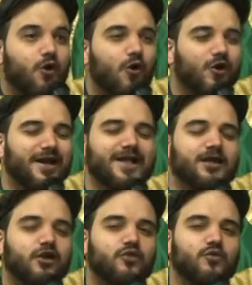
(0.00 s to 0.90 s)
or
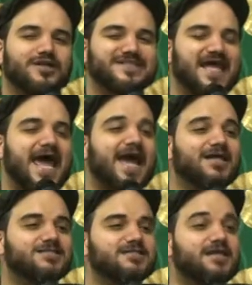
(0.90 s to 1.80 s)
in other words,
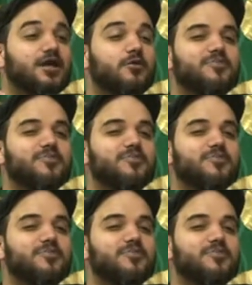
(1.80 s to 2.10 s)
acts that are